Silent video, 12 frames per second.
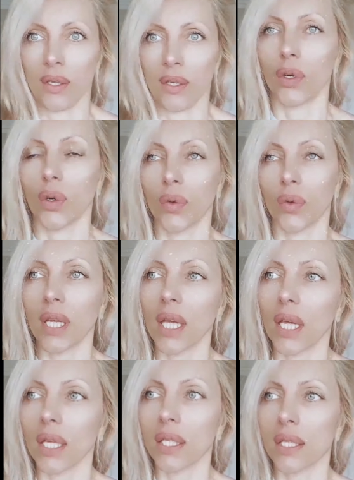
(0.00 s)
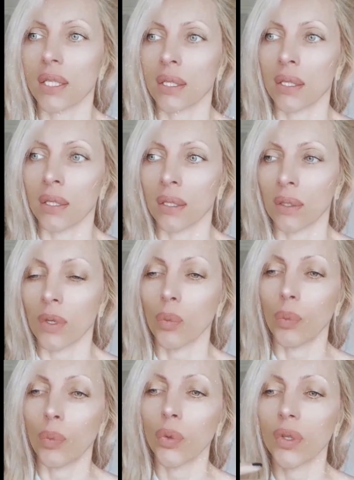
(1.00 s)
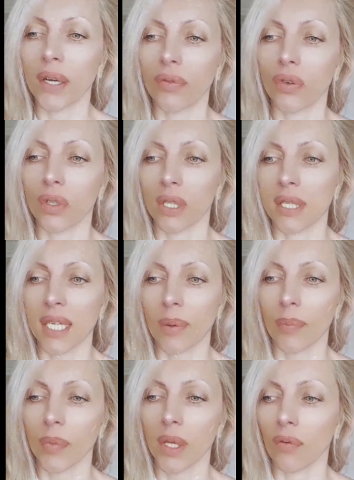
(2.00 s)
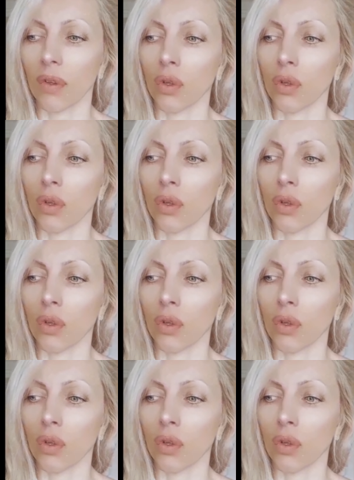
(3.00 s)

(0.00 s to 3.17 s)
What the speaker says: You know, things, when you put effort in something,